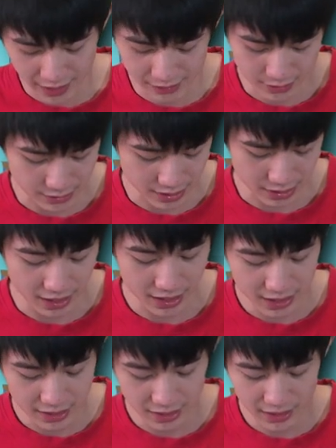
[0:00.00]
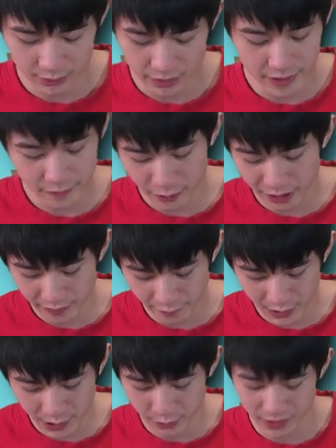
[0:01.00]
counters in hand, and we have quite a
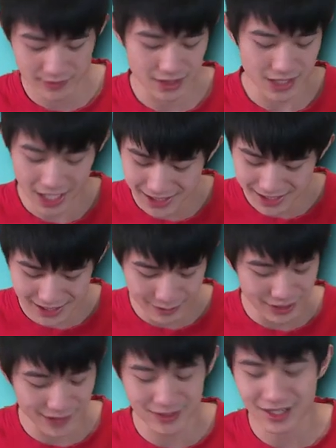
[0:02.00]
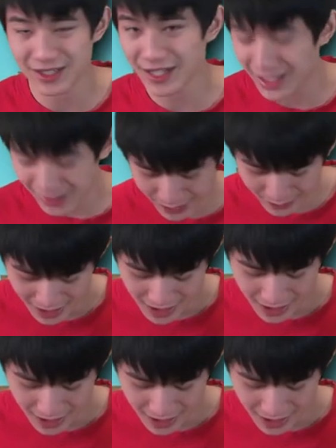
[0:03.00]
few. We have the Tesla, we have the Tornado,